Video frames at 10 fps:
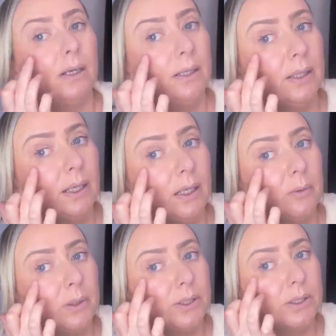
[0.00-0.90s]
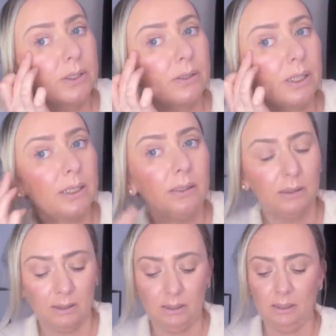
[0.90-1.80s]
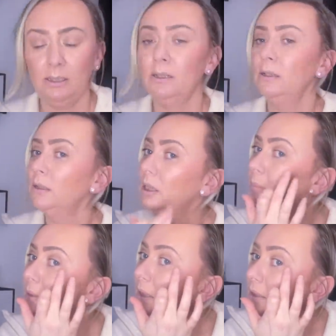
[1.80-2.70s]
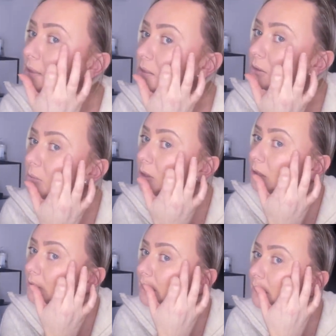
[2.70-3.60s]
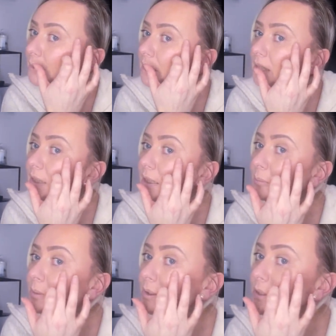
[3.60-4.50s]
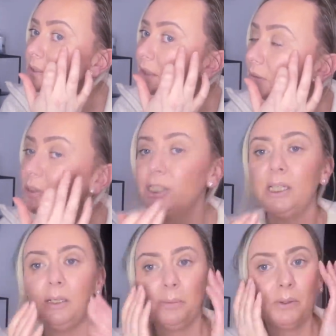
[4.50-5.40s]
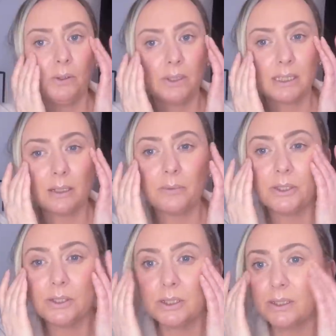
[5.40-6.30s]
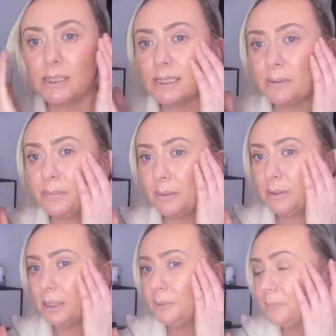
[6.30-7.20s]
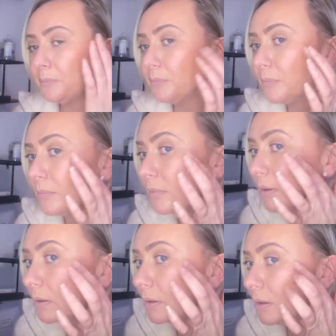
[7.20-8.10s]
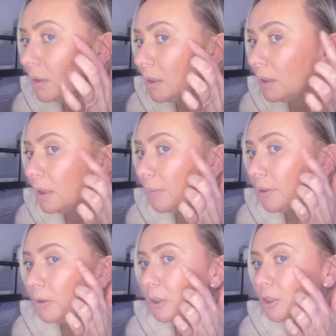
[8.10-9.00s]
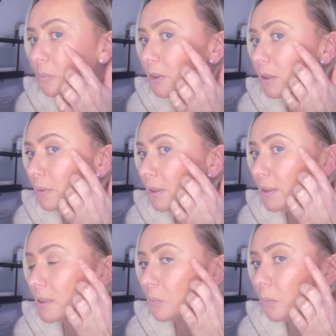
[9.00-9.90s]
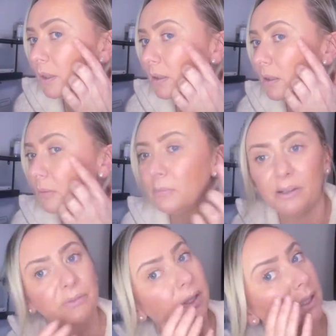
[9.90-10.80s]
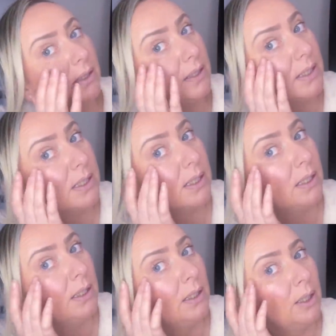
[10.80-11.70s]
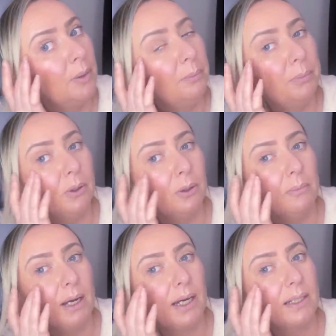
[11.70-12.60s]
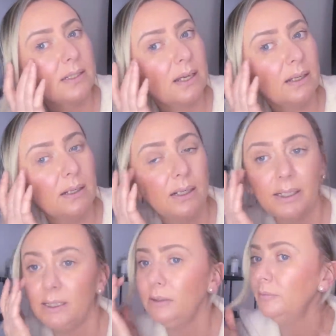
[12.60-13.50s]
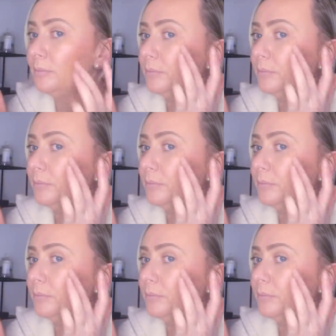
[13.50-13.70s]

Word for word: and then we're just gonna apply some on our high points on our cheekbones and we're just going to dab them in now I know I shouldn't be doing this with my fingers but my hands are clean